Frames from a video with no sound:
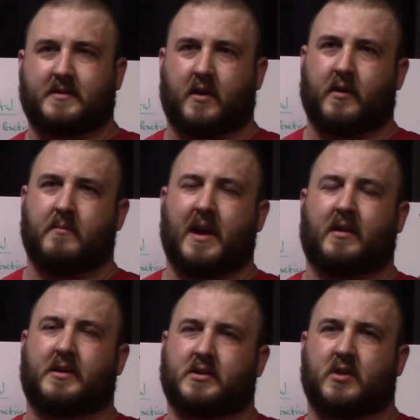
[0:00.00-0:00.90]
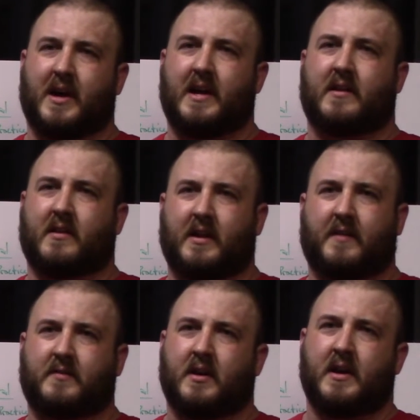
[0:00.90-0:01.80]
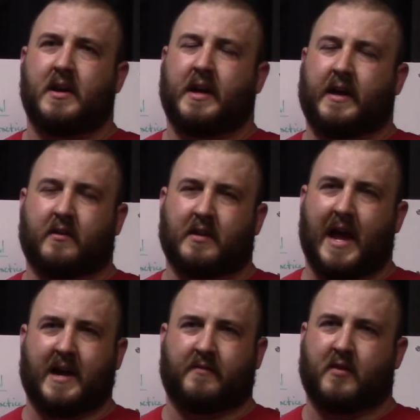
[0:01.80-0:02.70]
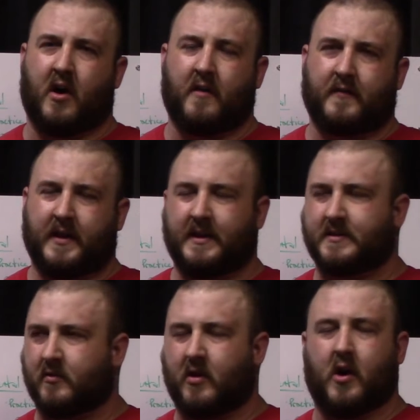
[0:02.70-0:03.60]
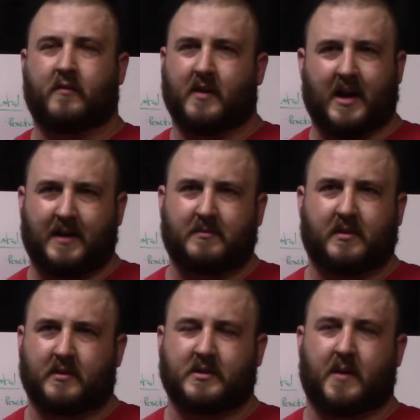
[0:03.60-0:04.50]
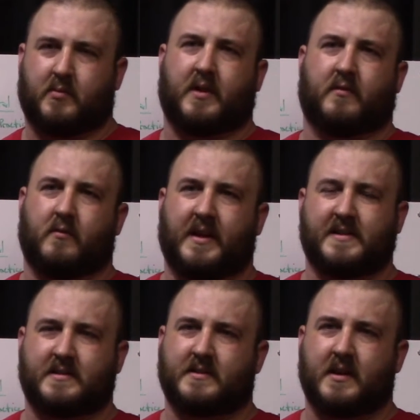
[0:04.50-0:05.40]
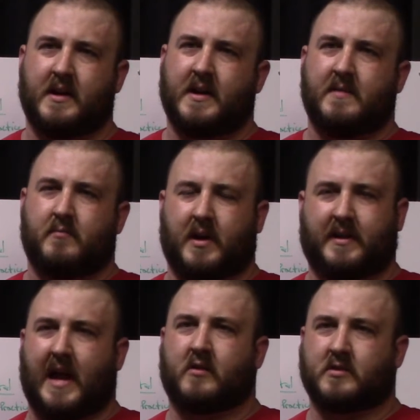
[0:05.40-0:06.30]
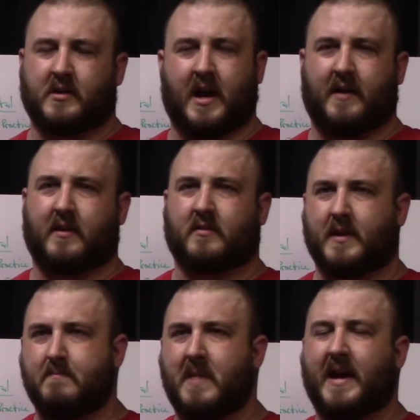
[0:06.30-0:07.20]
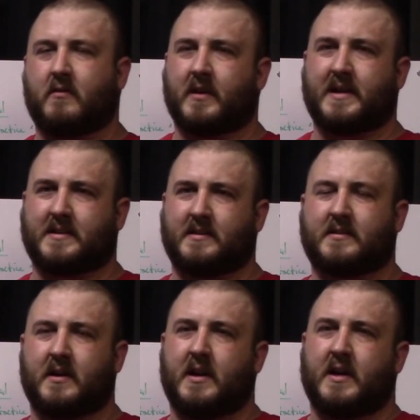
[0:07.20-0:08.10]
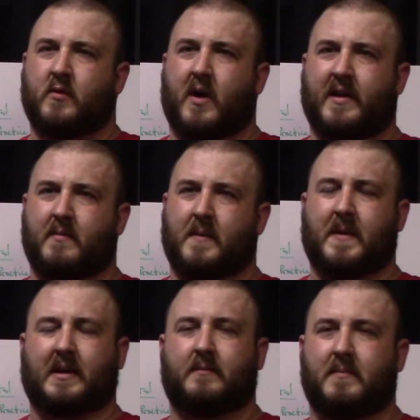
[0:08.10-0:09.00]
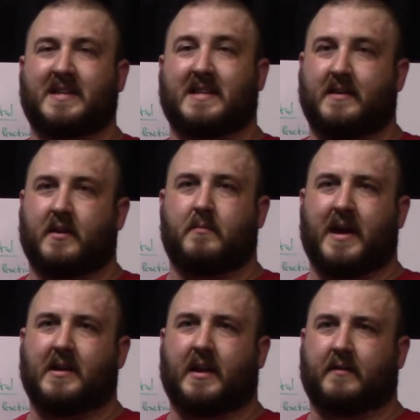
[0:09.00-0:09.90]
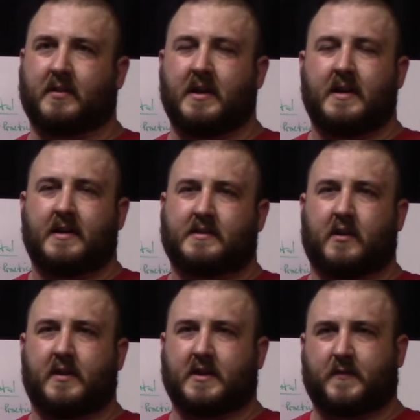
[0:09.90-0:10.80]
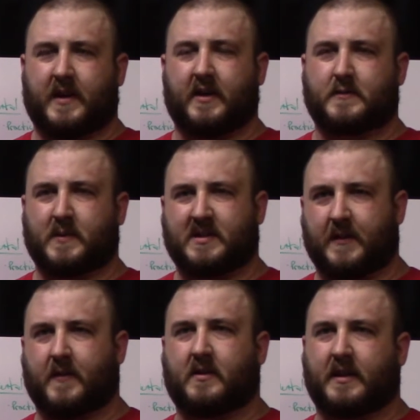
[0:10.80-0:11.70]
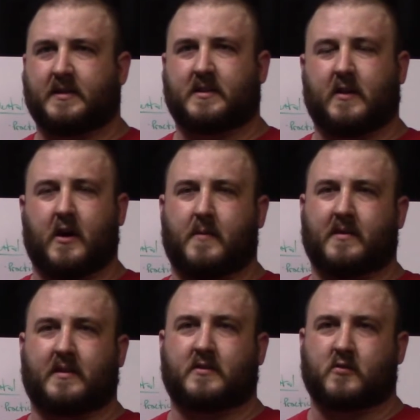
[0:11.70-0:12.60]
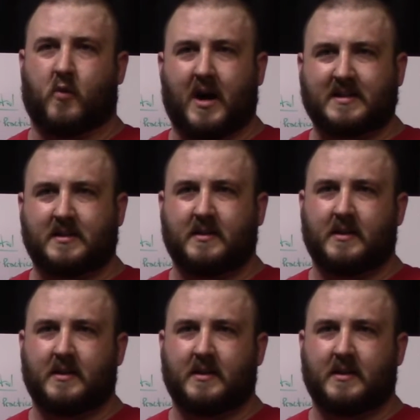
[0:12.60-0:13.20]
So they're mentally just not into the lift, either lack of confidence or overhyped. There's a couple different reasons, but those are kind of the three main reasons why they might be missing their main lift. So this video specifically is to talk about the squat.